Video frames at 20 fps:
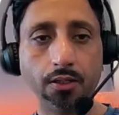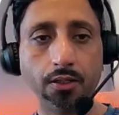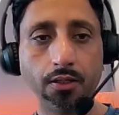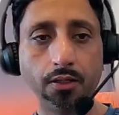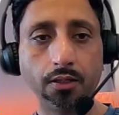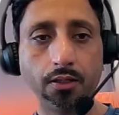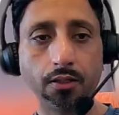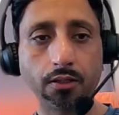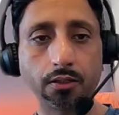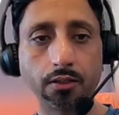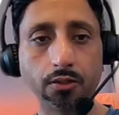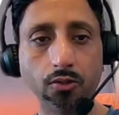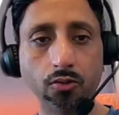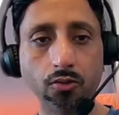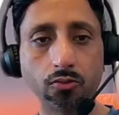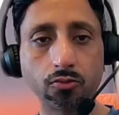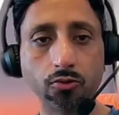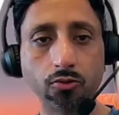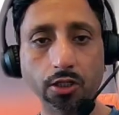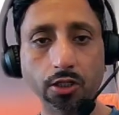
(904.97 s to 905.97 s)
So
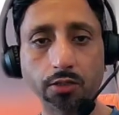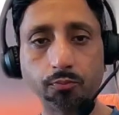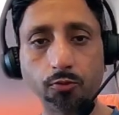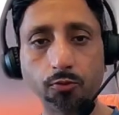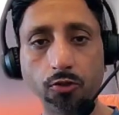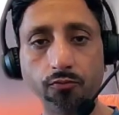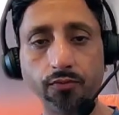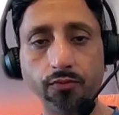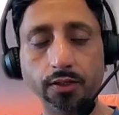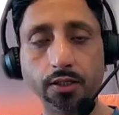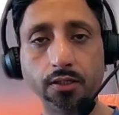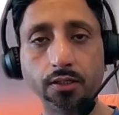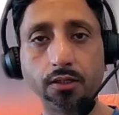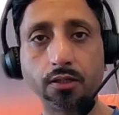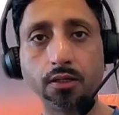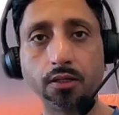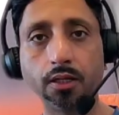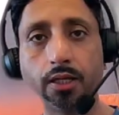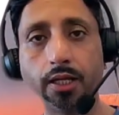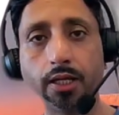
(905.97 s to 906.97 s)
gross profit
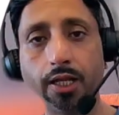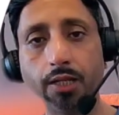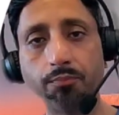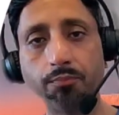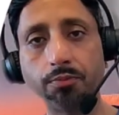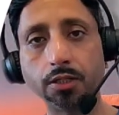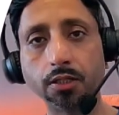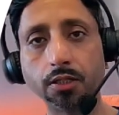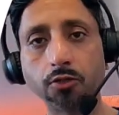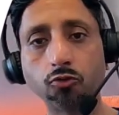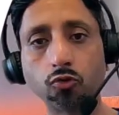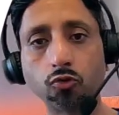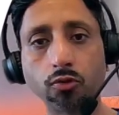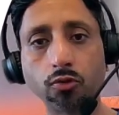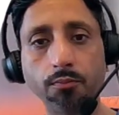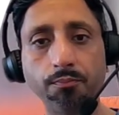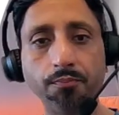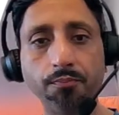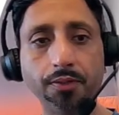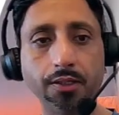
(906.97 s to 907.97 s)
helps us to
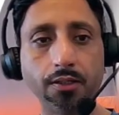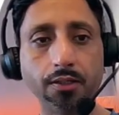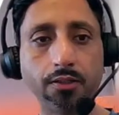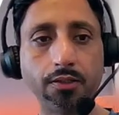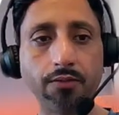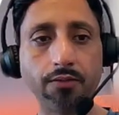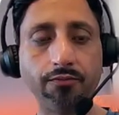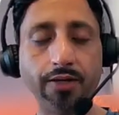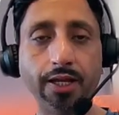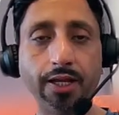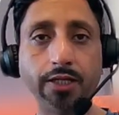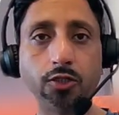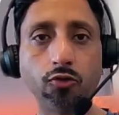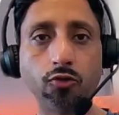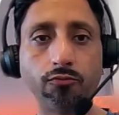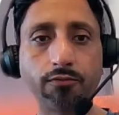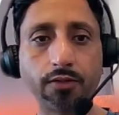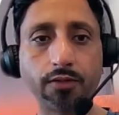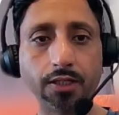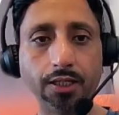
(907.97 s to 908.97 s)
compare the value of
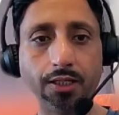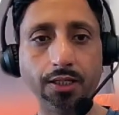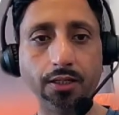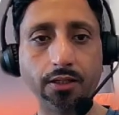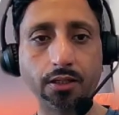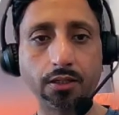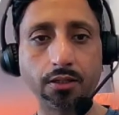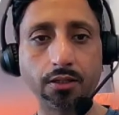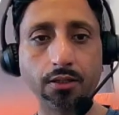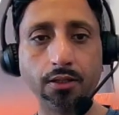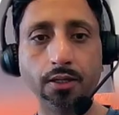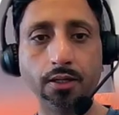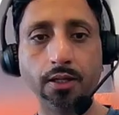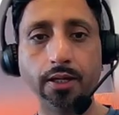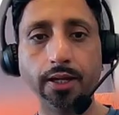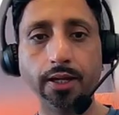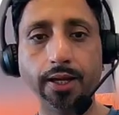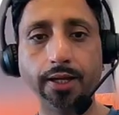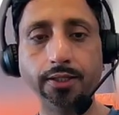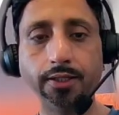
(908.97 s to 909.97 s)
sales
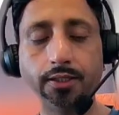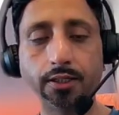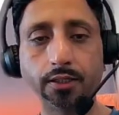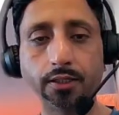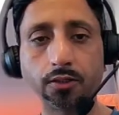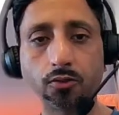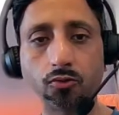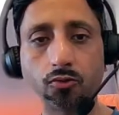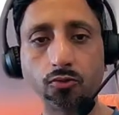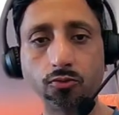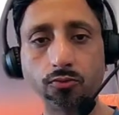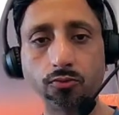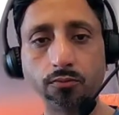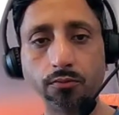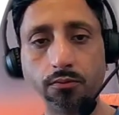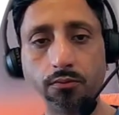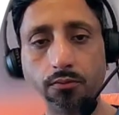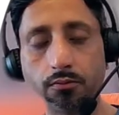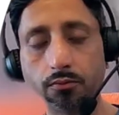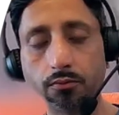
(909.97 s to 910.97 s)
and the
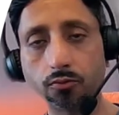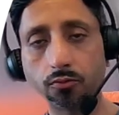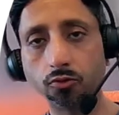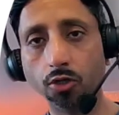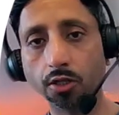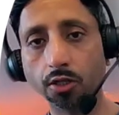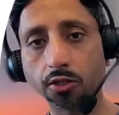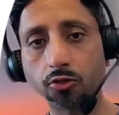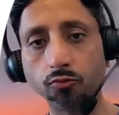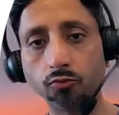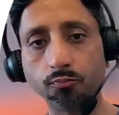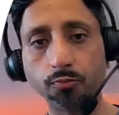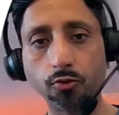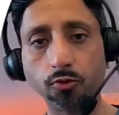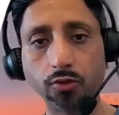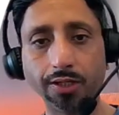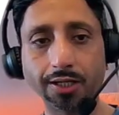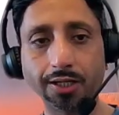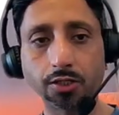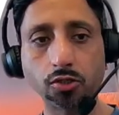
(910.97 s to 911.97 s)
cost of
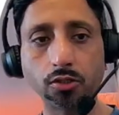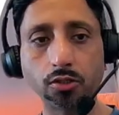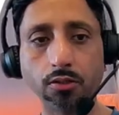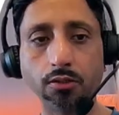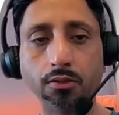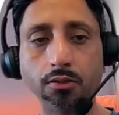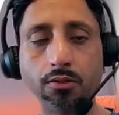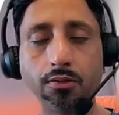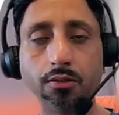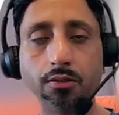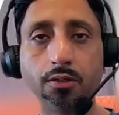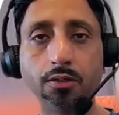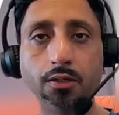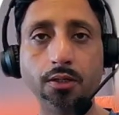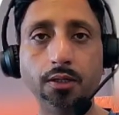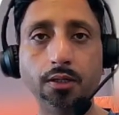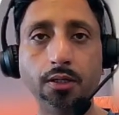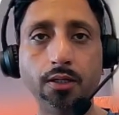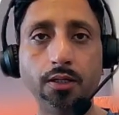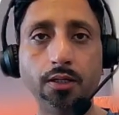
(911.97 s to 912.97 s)
production,
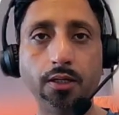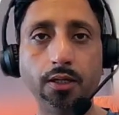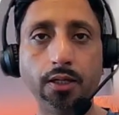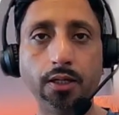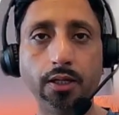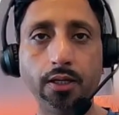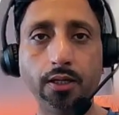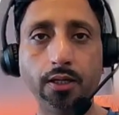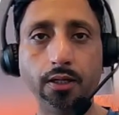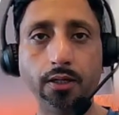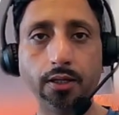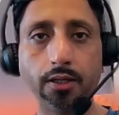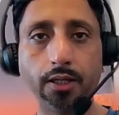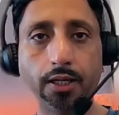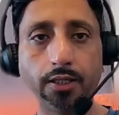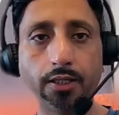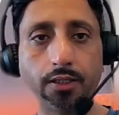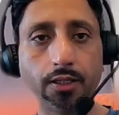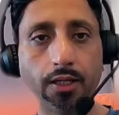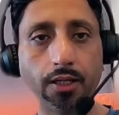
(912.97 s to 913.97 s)

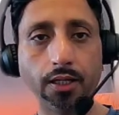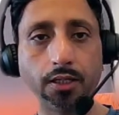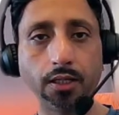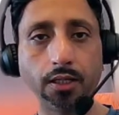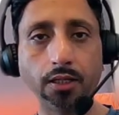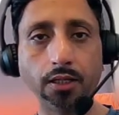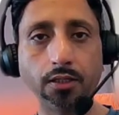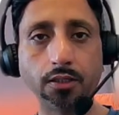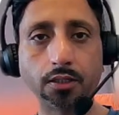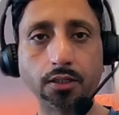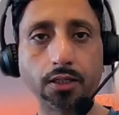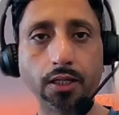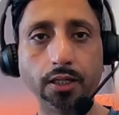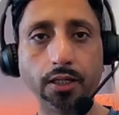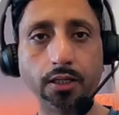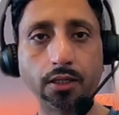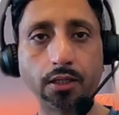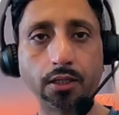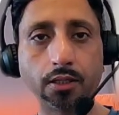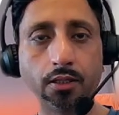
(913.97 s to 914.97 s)
and it
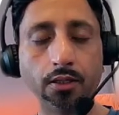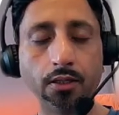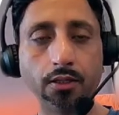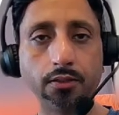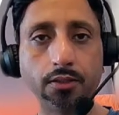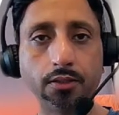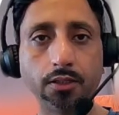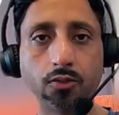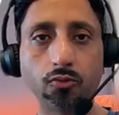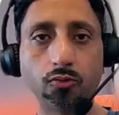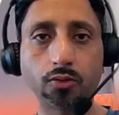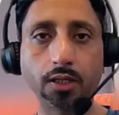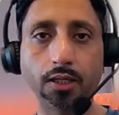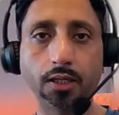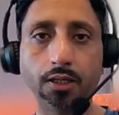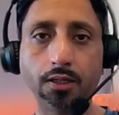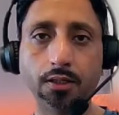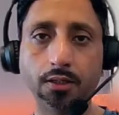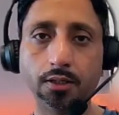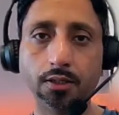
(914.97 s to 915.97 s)
indicates that,
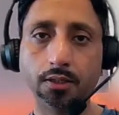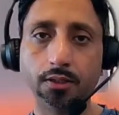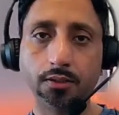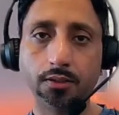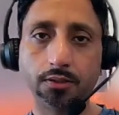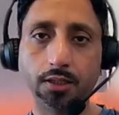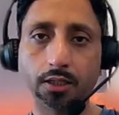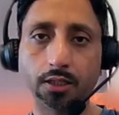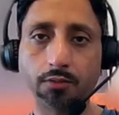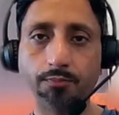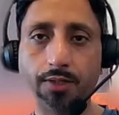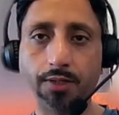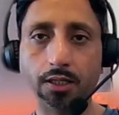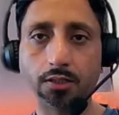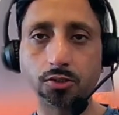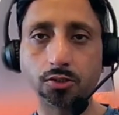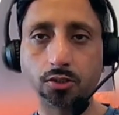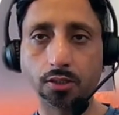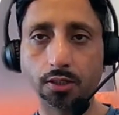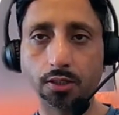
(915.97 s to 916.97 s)
okay, this
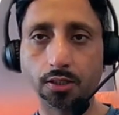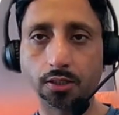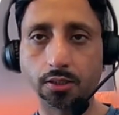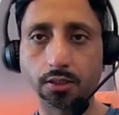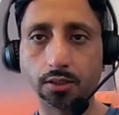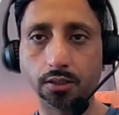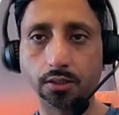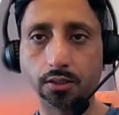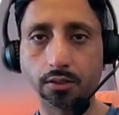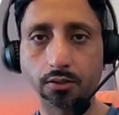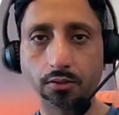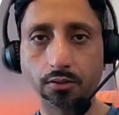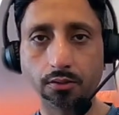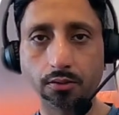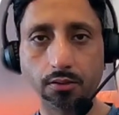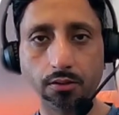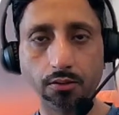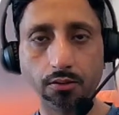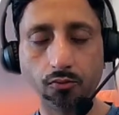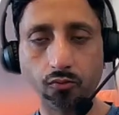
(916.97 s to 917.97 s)
much is our
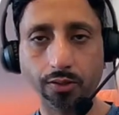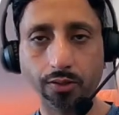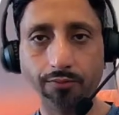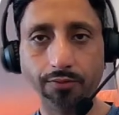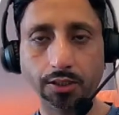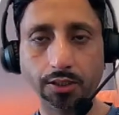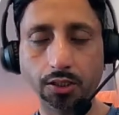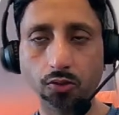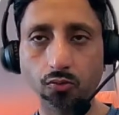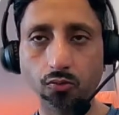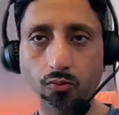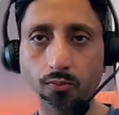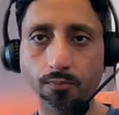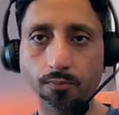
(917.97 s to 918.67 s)
revenue